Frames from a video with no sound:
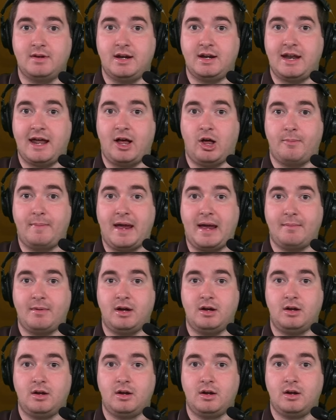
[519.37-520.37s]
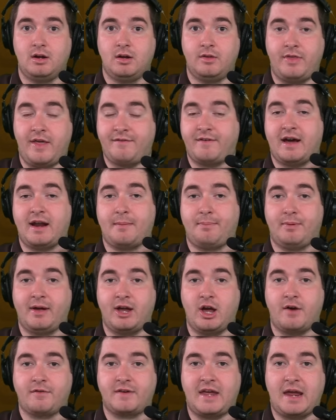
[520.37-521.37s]
in Alabama. They've got a
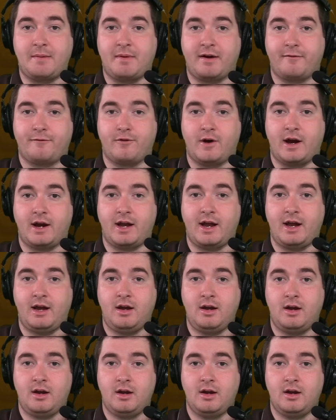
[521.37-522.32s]
playoff game on Friday.